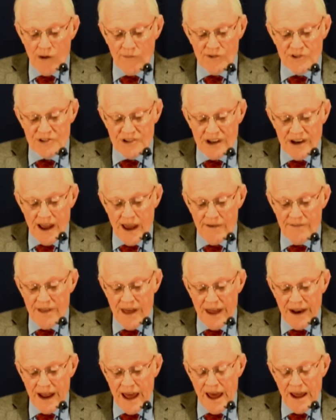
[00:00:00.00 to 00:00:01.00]
of us can have
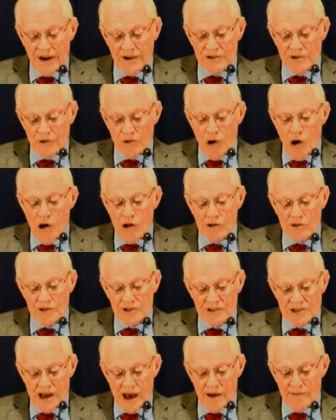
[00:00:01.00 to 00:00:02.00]
that attitude all the
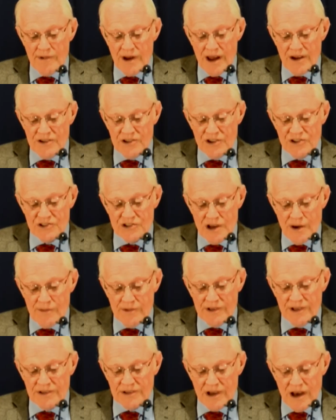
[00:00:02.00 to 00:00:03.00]
time, not just some
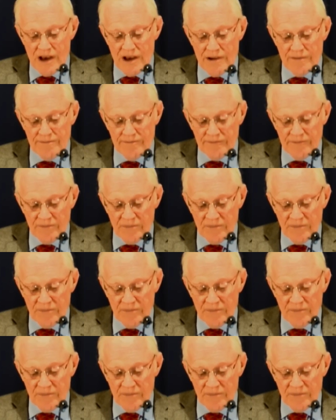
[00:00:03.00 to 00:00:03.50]
of the time.